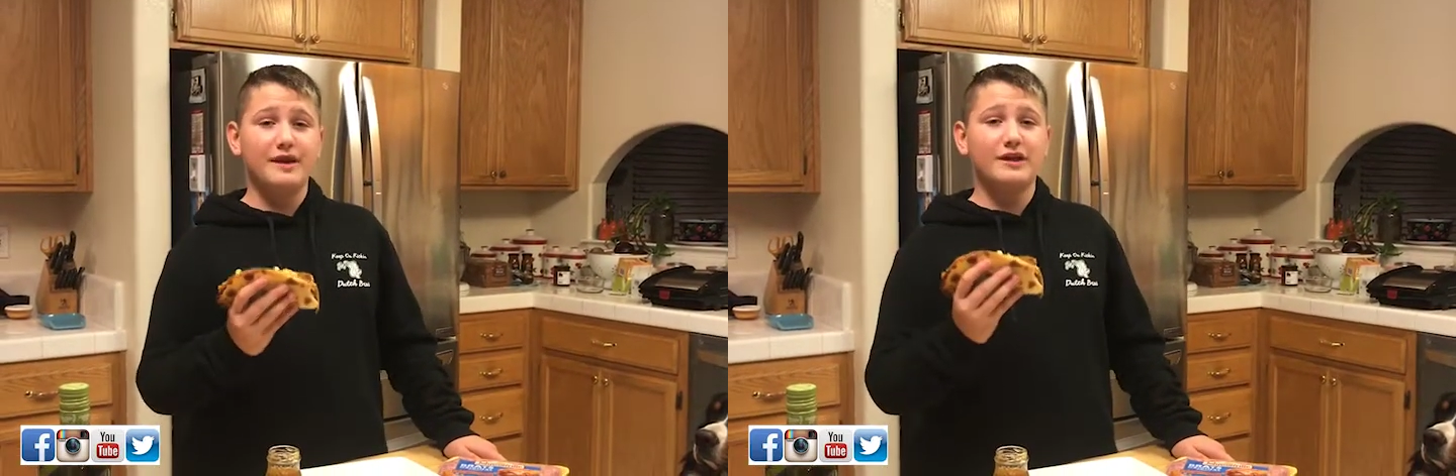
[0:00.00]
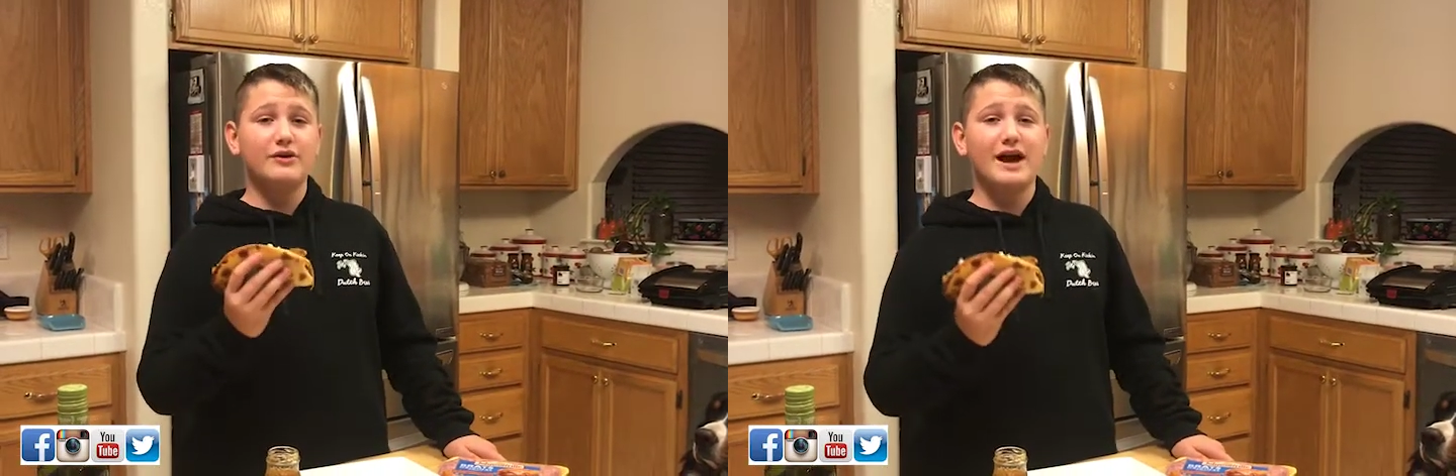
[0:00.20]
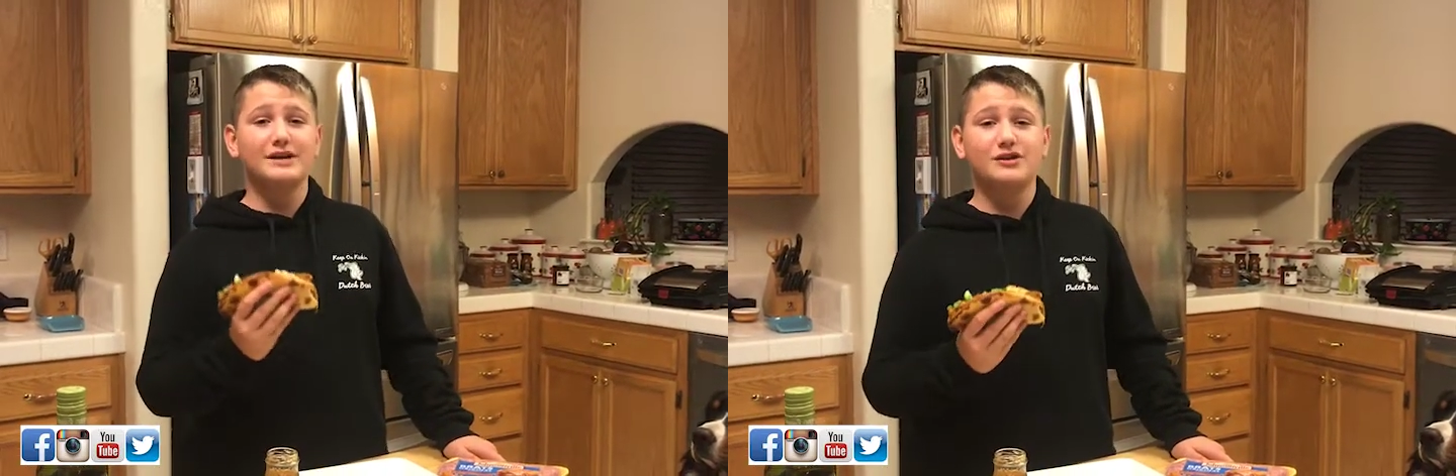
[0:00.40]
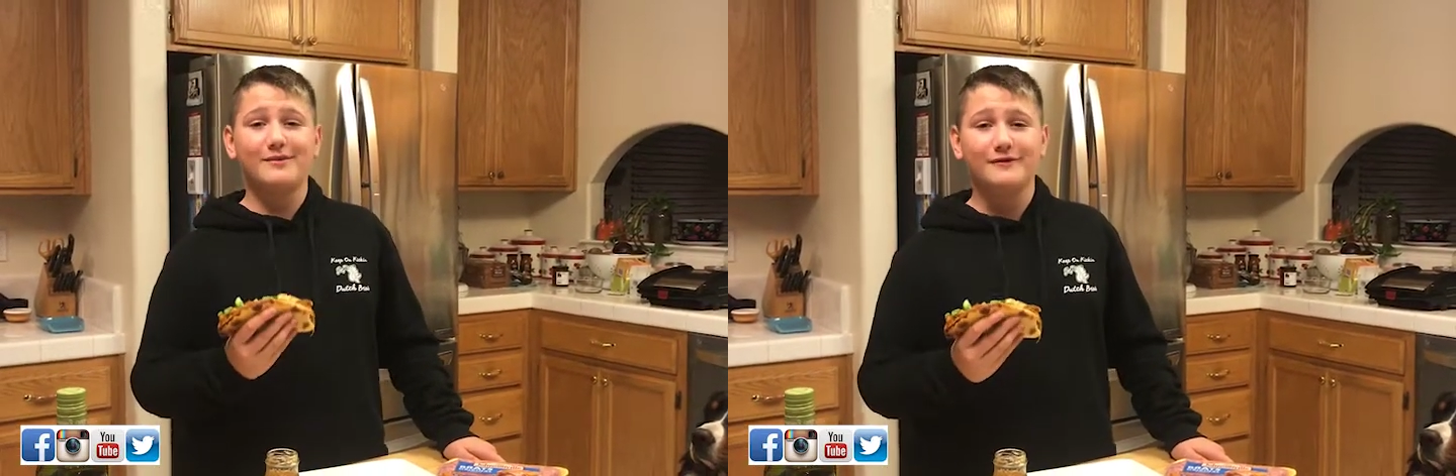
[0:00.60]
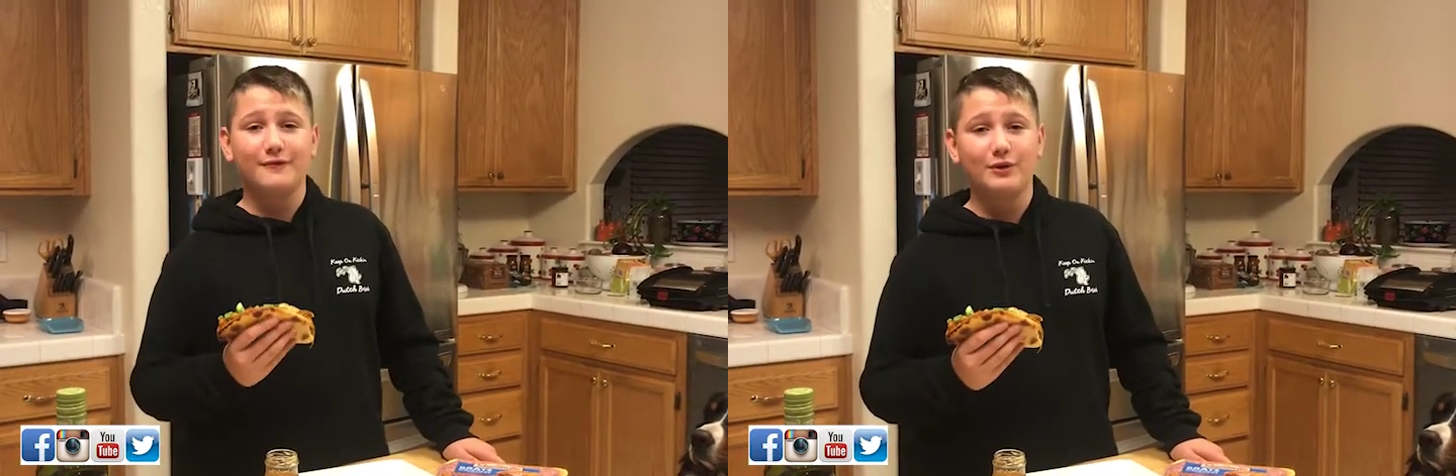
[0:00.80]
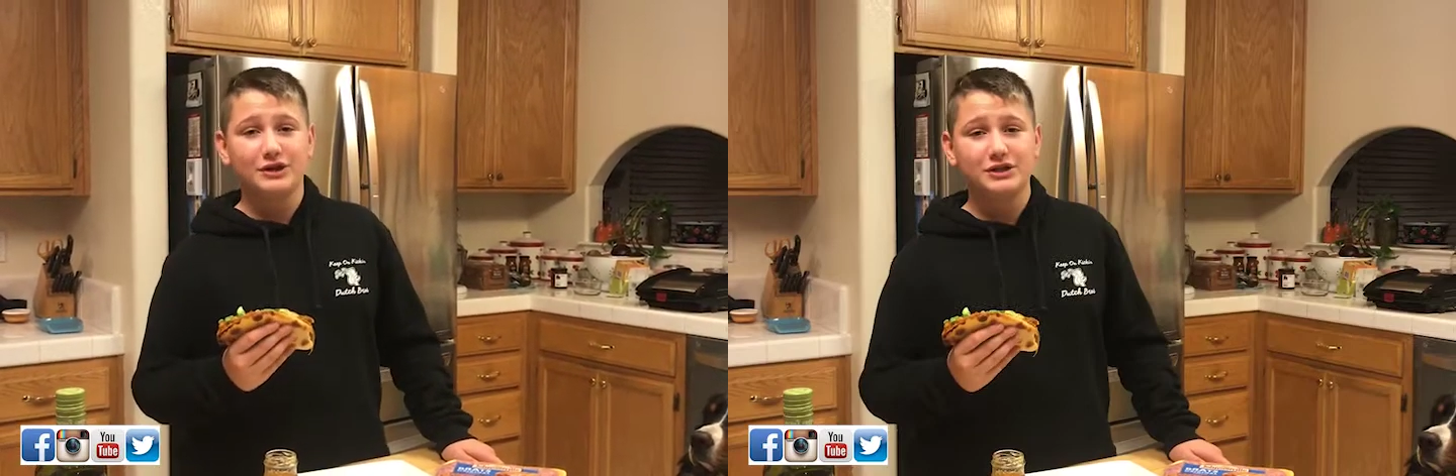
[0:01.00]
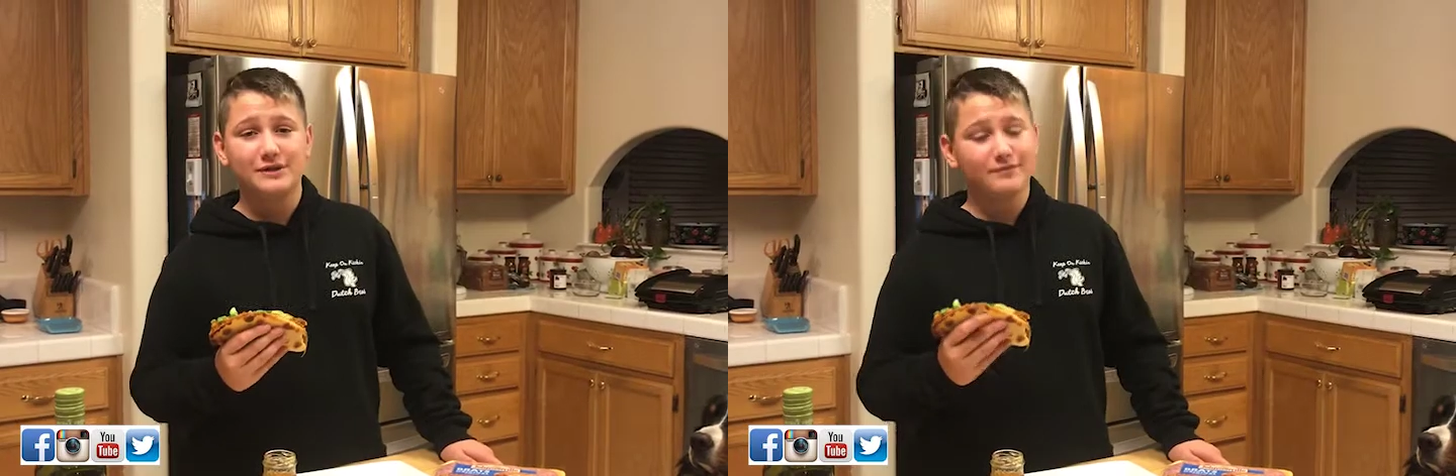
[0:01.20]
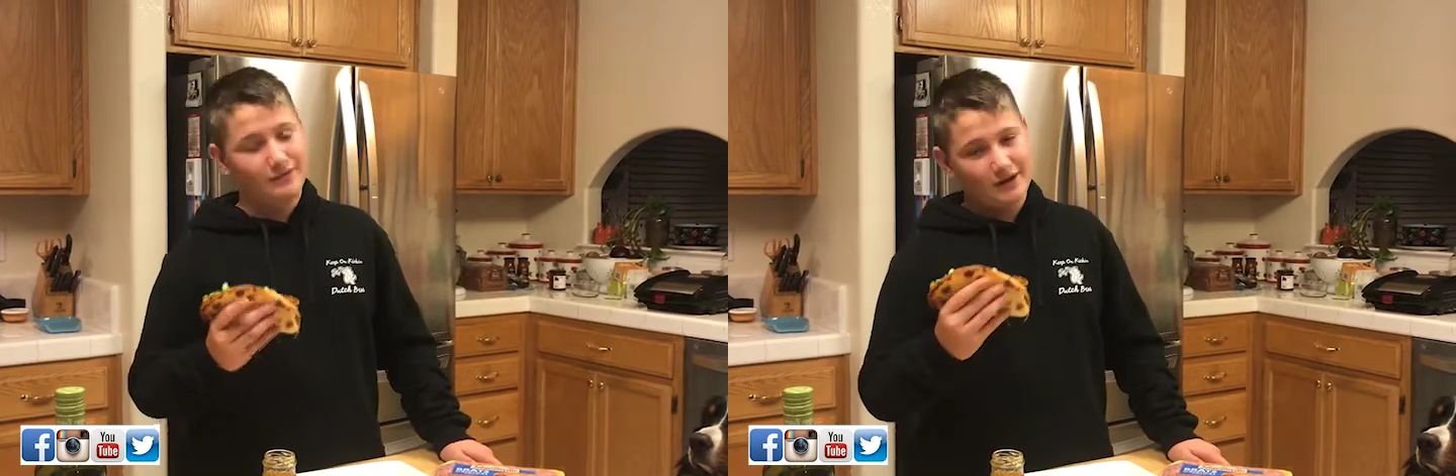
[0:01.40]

Thank you guys so much for watching.